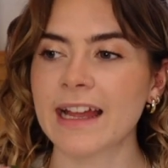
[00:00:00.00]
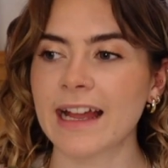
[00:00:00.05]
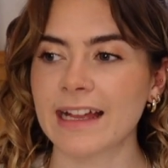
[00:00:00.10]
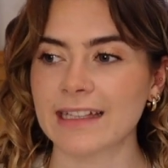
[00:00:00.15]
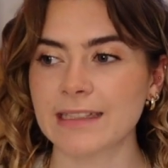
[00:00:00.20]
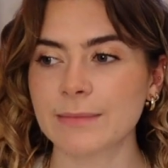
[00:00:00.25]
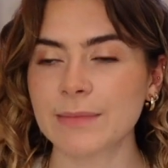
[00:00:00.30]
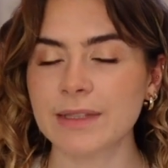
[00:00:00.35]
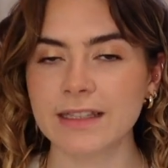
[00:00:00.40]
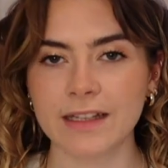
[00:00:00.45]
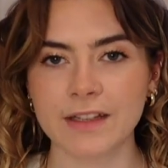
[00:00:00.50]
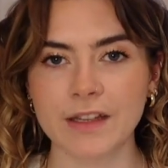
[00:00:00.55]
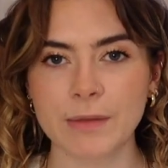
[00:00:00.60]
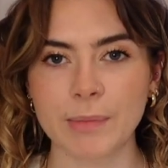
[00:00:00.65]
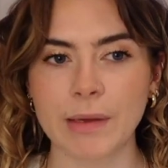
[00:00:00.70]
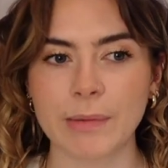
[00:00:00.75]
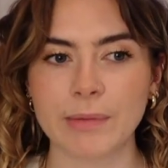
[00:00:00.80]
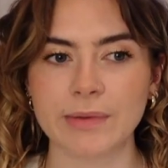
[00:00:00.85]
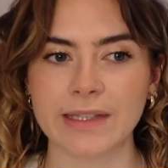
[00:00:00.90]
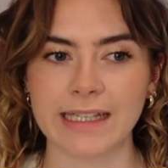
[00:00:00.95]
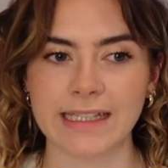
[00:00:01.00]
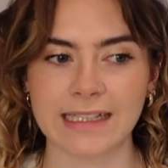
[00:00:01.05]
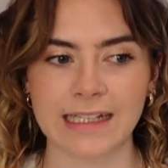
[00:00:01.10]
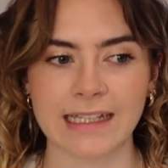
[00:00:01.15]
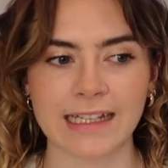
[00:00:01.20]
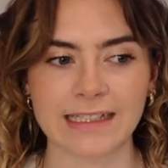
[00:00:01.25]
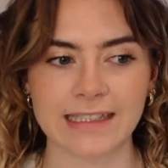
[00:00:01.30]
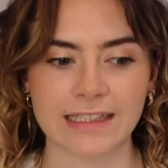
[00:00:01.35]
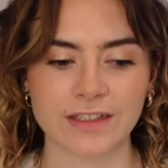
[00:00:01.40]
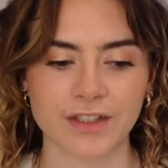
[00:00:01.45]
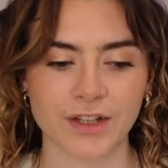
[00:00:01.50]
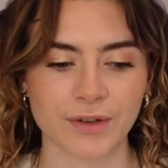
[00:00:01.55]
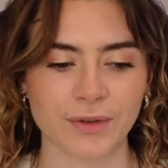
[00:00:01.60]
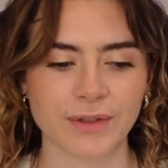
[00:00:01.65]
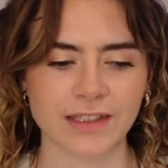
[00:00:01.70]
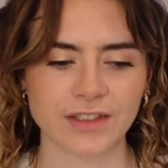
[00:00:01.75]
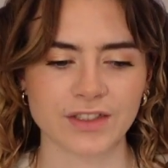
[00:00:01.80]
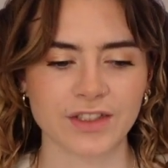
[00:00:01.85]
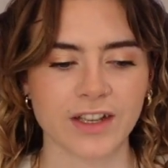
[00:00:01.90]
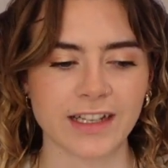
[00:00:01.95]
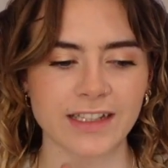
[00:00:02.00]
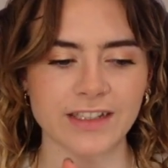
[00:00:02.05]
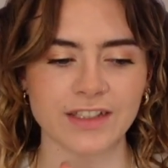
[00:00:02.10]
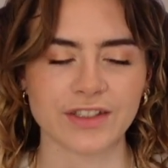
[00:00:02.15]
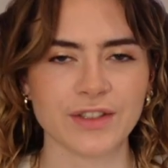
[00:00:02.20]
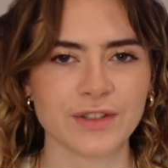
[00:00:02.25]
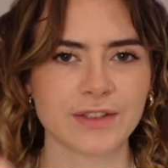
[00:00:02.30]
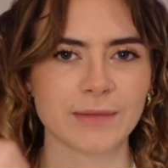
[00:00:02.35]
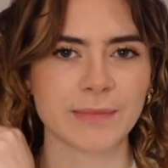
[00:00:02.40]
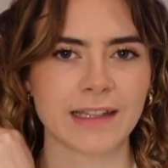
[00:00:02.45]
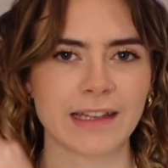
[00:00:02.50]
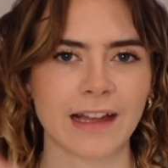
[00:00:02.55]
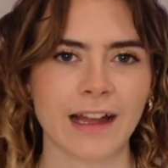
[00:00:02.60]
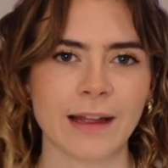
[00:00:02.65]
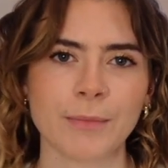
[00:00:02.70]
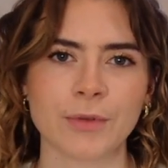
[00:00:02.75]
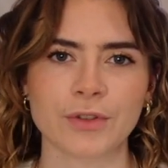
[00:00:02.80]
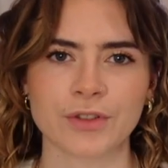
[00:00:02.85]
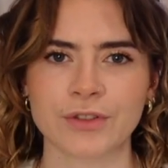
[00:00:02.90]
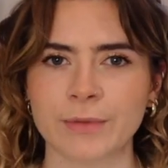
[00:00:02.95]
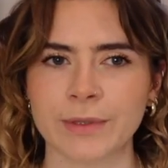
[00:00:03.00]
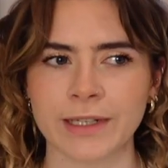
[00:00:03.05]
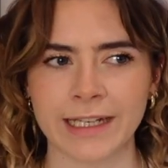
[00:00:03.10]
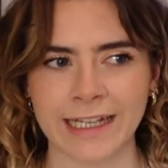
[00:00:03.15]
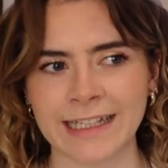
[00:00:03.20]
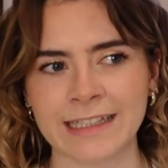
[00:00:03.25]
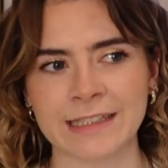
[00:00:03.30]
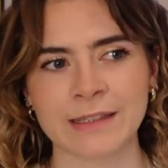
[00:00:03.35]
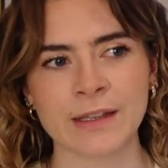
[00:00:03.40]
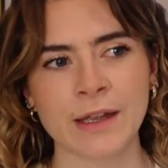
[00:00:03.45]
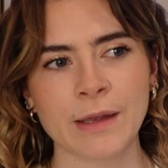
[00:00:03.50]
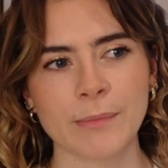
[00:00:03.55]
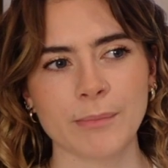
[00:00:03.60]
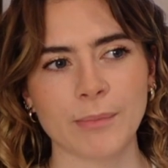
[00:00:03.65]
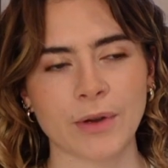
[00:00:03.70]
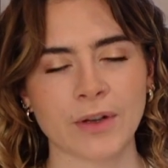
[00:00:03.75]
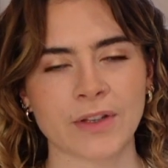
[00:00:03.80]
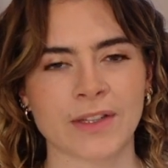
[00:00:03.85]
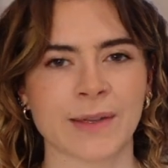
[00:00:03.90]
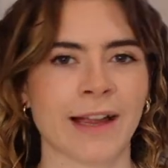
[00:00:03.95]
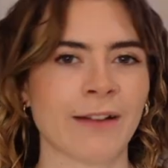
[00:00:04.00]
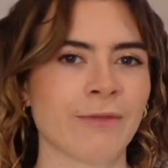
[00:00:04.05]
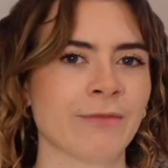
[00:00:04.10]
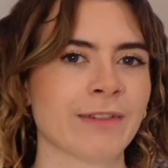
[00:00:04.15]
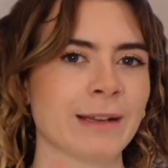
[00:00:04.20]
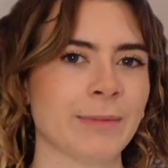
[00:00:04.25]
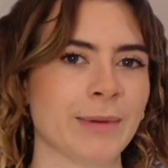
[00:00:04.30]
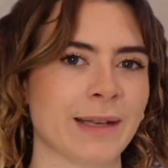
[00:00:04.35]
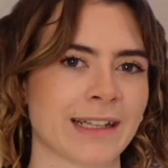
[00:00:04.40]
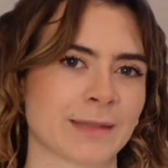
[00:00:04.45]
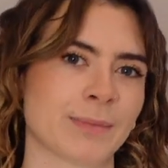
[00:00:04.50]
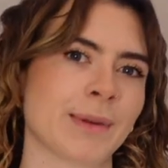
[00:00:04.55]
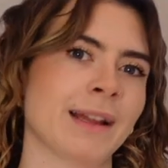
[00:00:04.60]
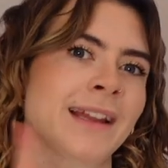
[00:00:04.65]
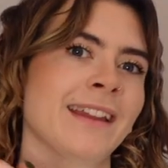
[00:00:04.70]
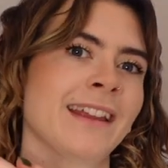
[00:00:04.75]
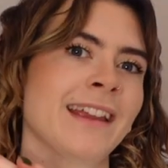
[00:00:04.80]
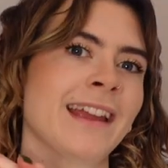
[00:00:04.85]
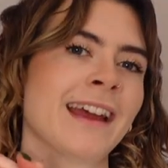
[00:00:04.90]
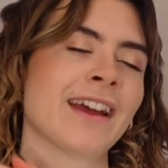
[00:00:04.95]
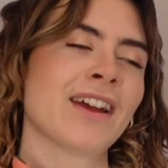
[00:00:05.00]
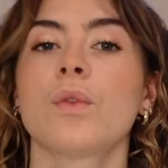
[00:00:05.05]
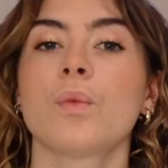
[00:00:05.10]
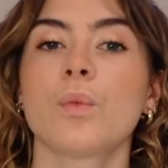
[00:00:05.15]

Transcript: and some of these other people that he's collecting to go on this journey to do something that I'm not sure what it is, because he hadn't really been explained it yet.